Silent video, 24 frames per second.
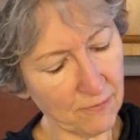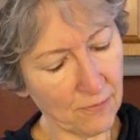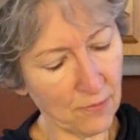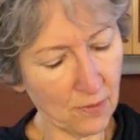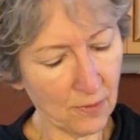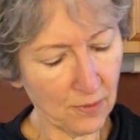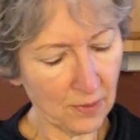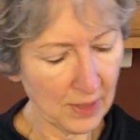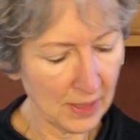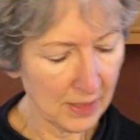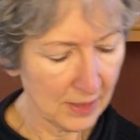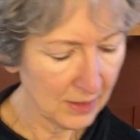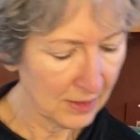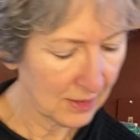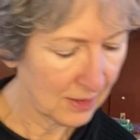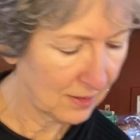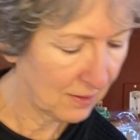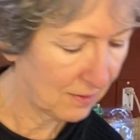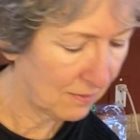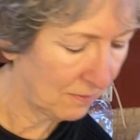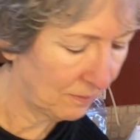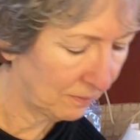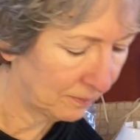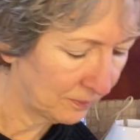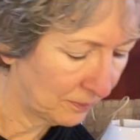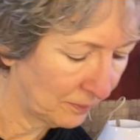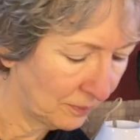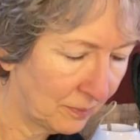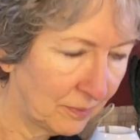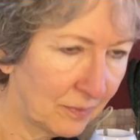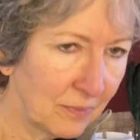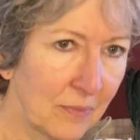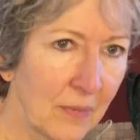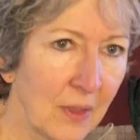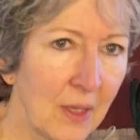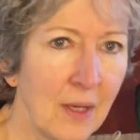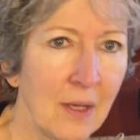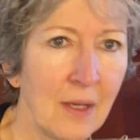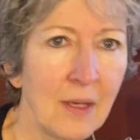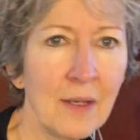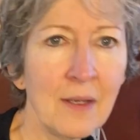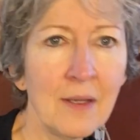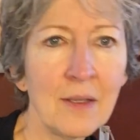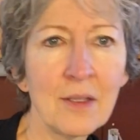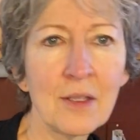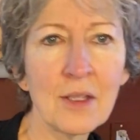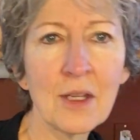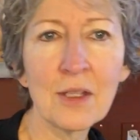for us,
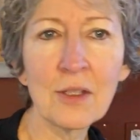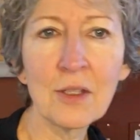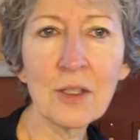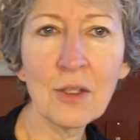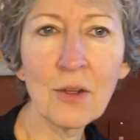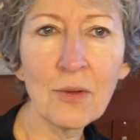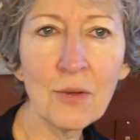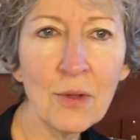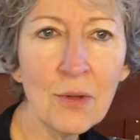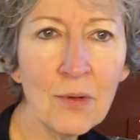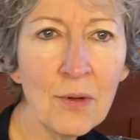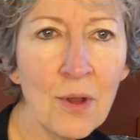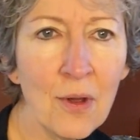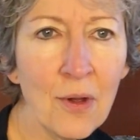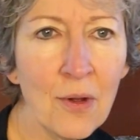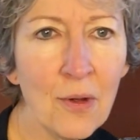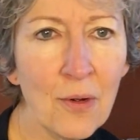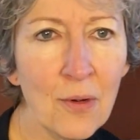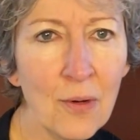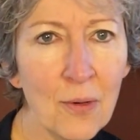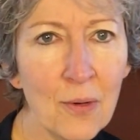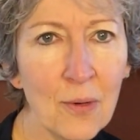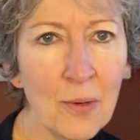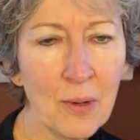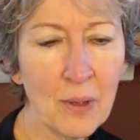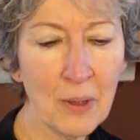just so you know.